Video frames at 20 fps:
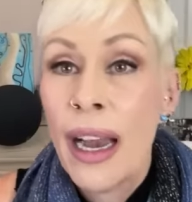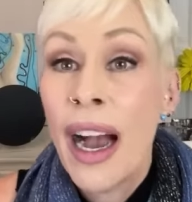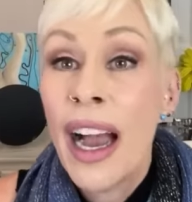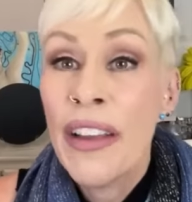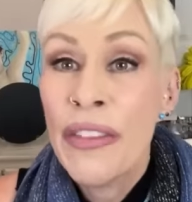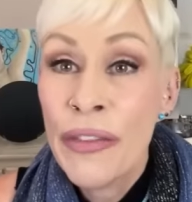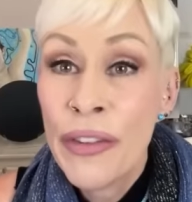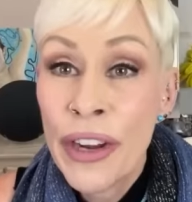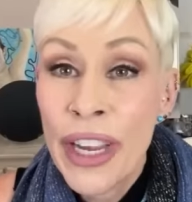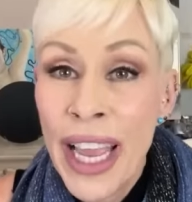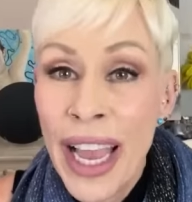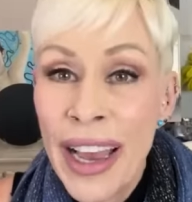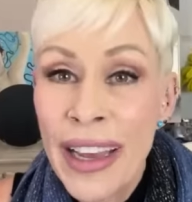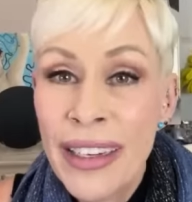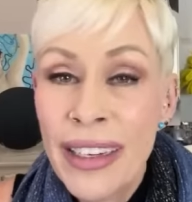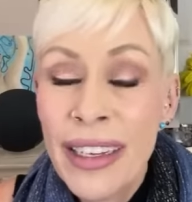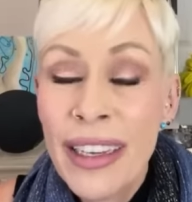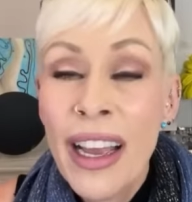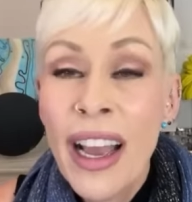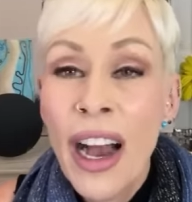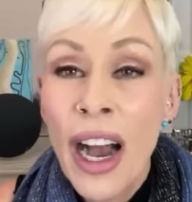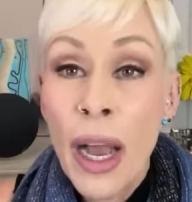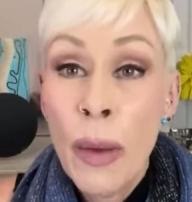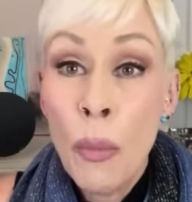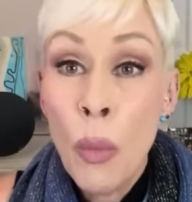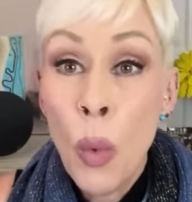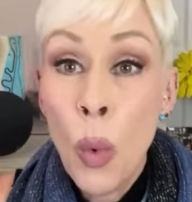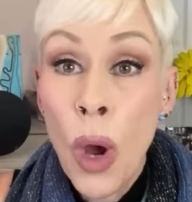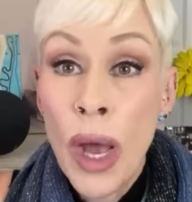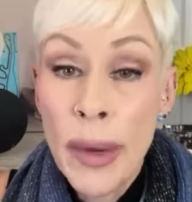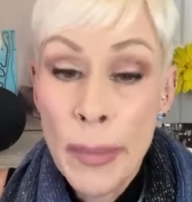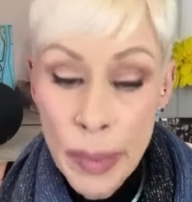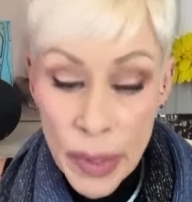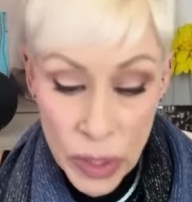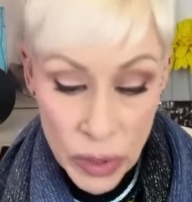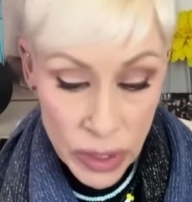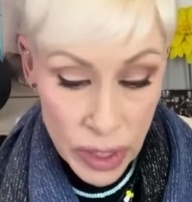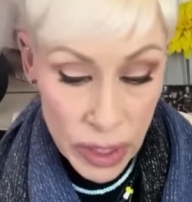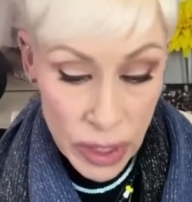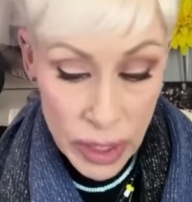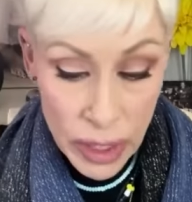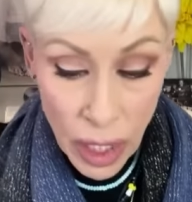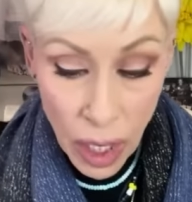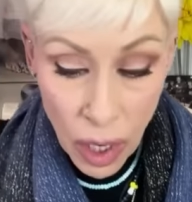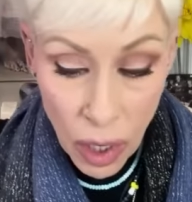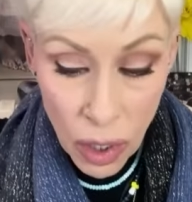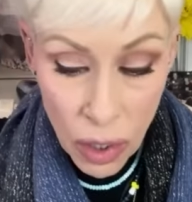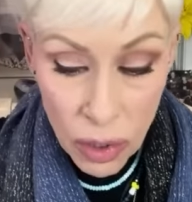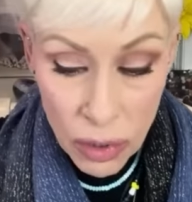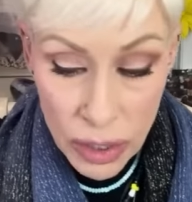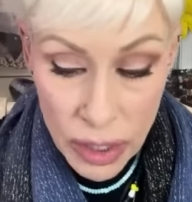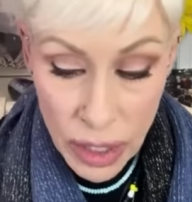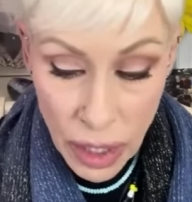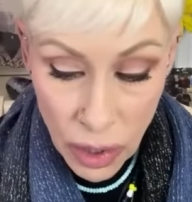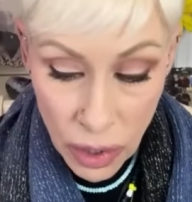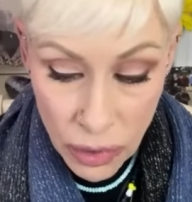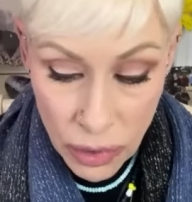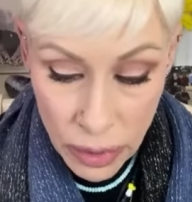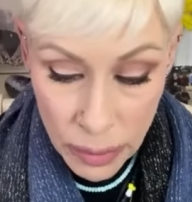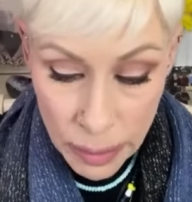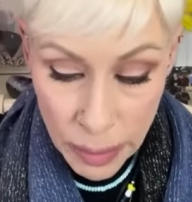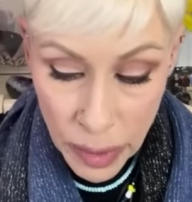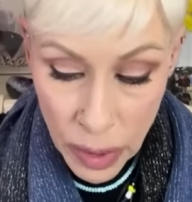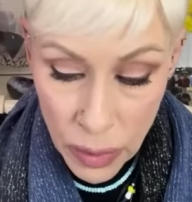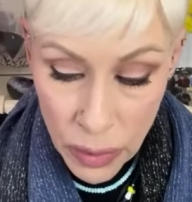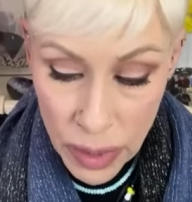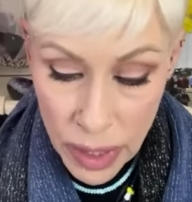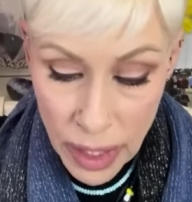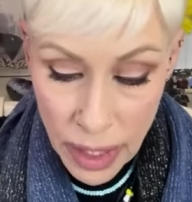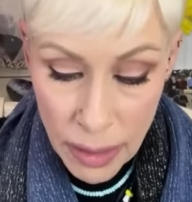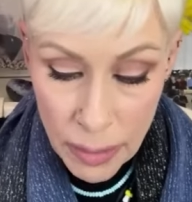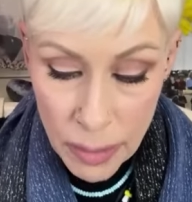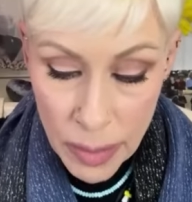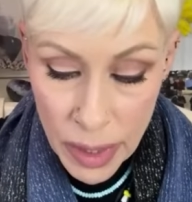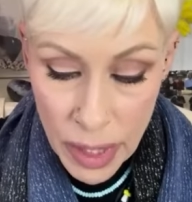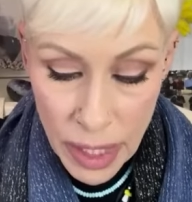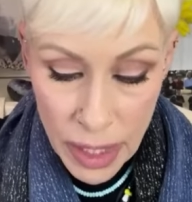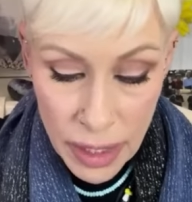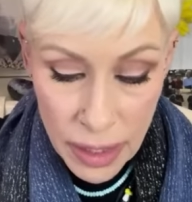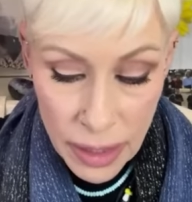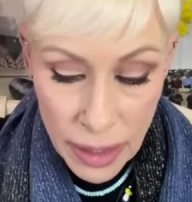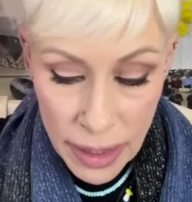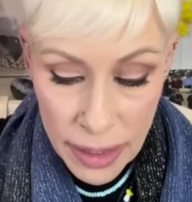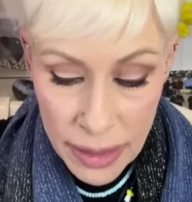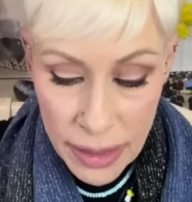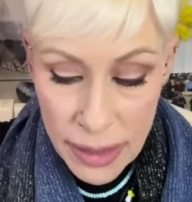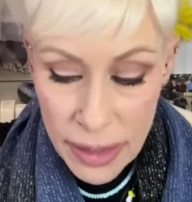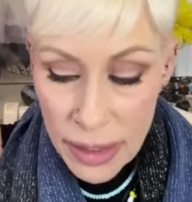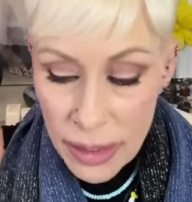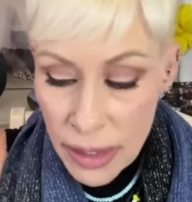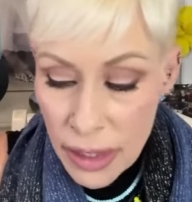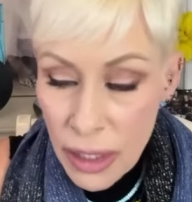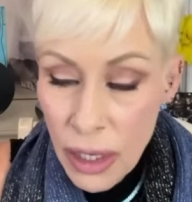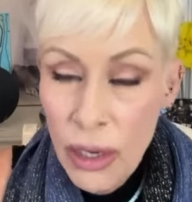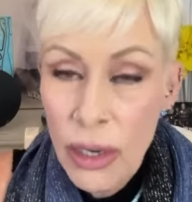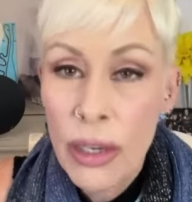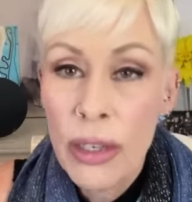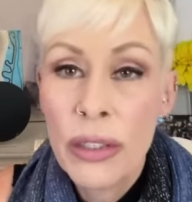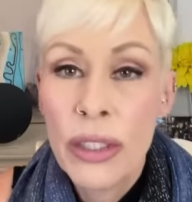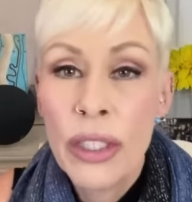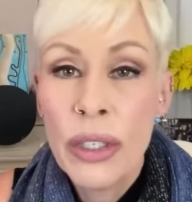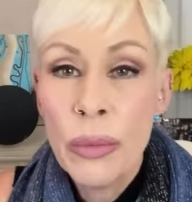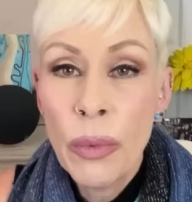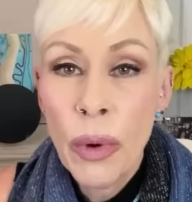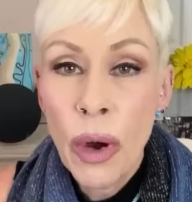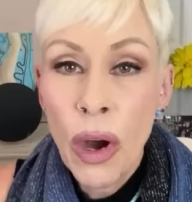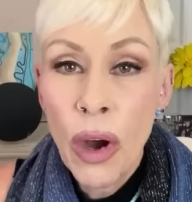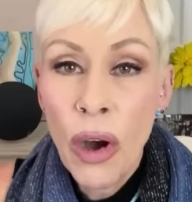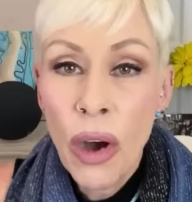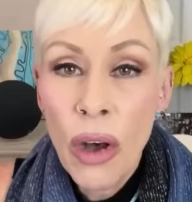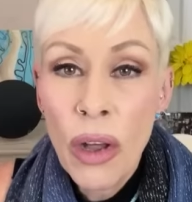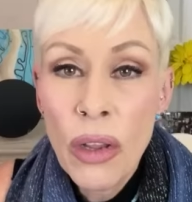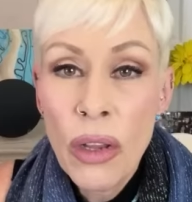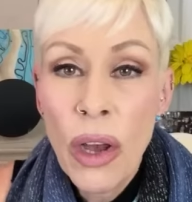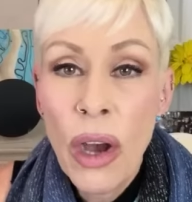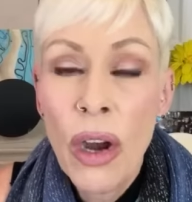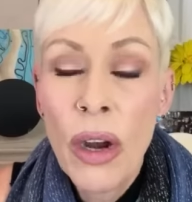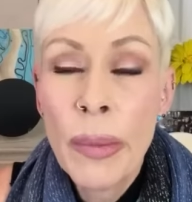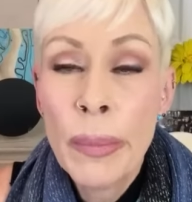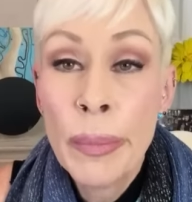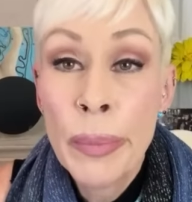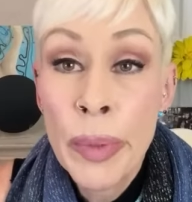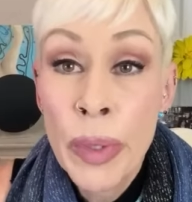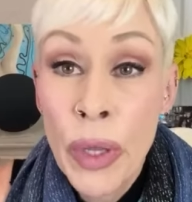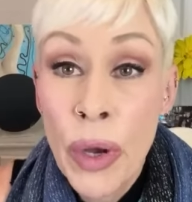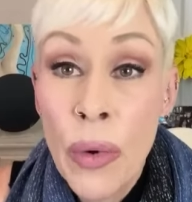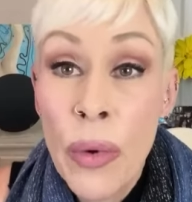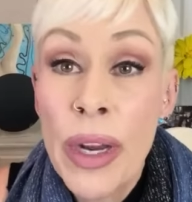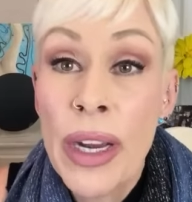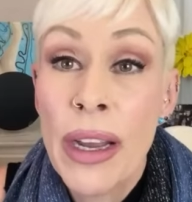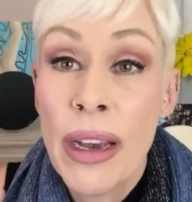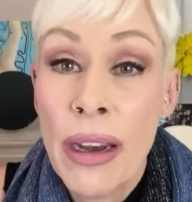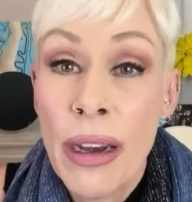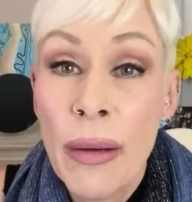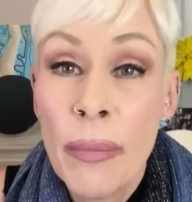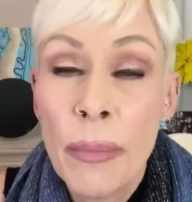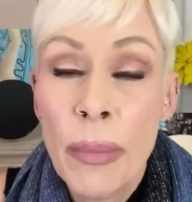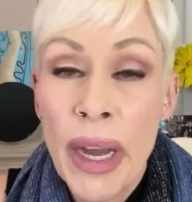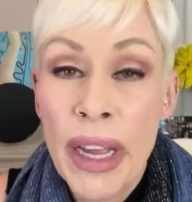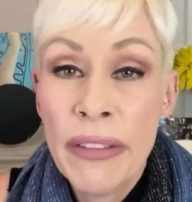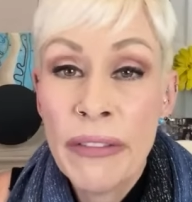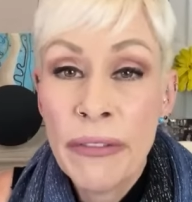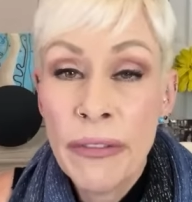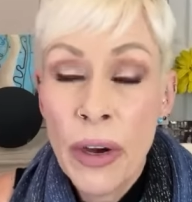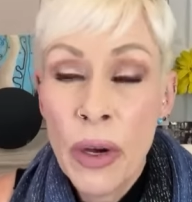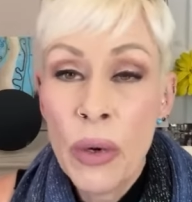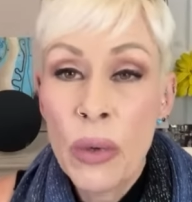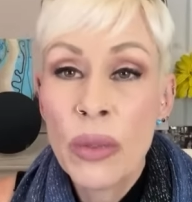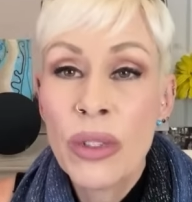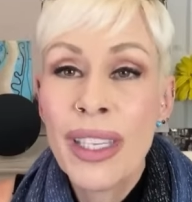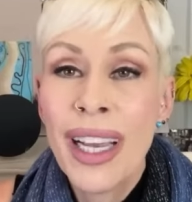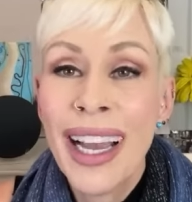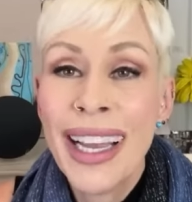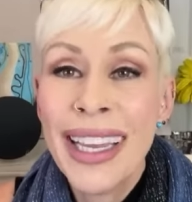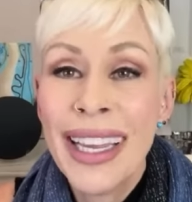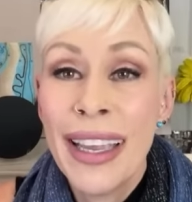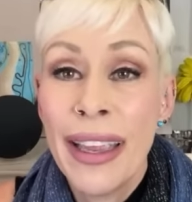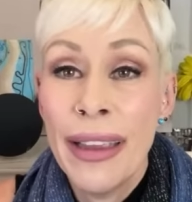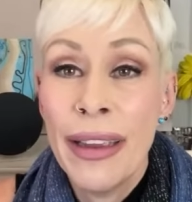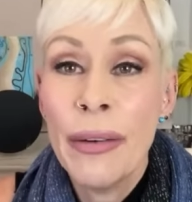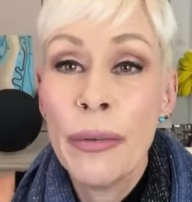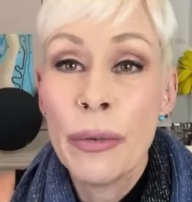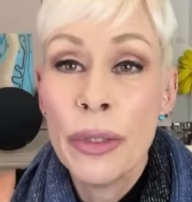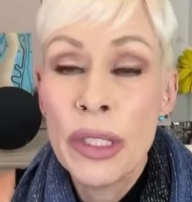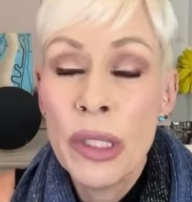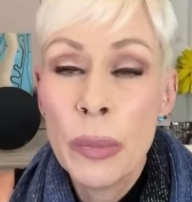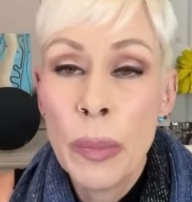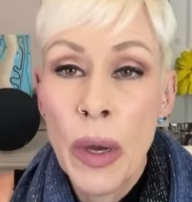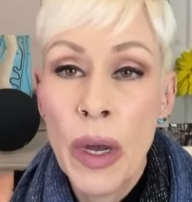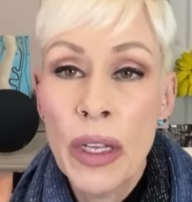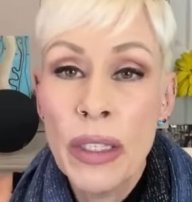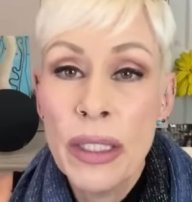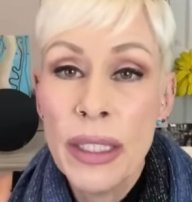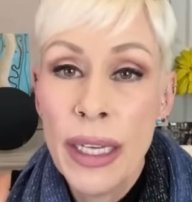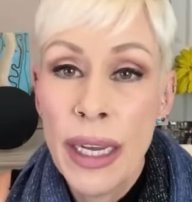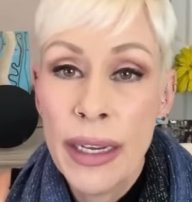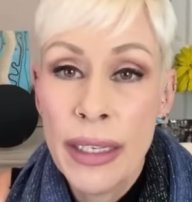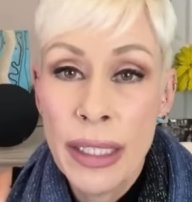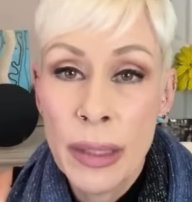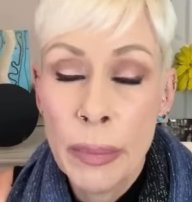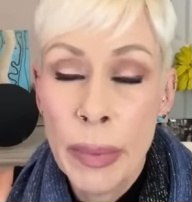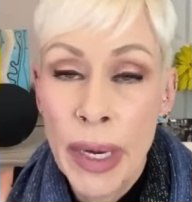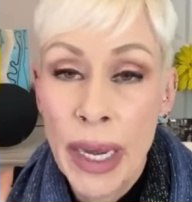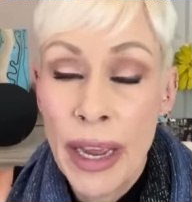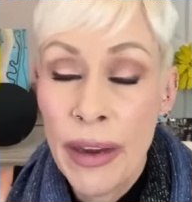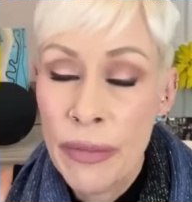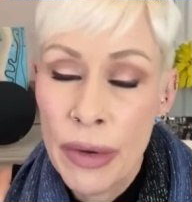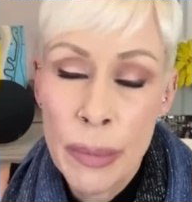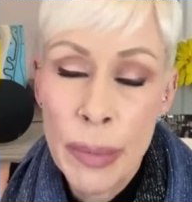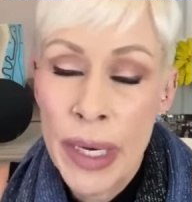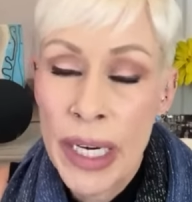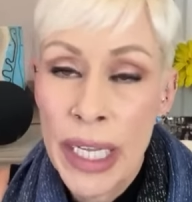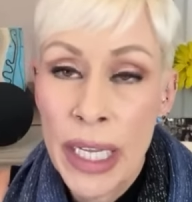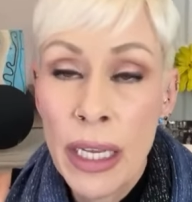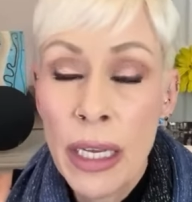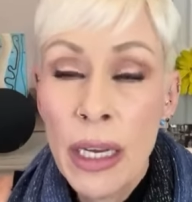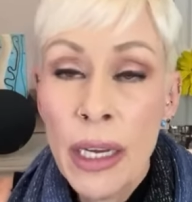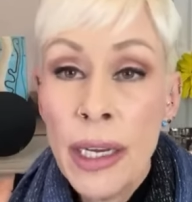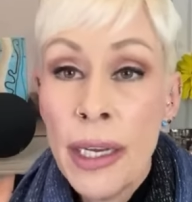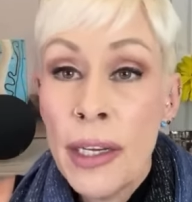I forget. I'm one person. Y'all are blowing up. Listen, y'all, you all are blowing up my phones. I can't respond to everybody.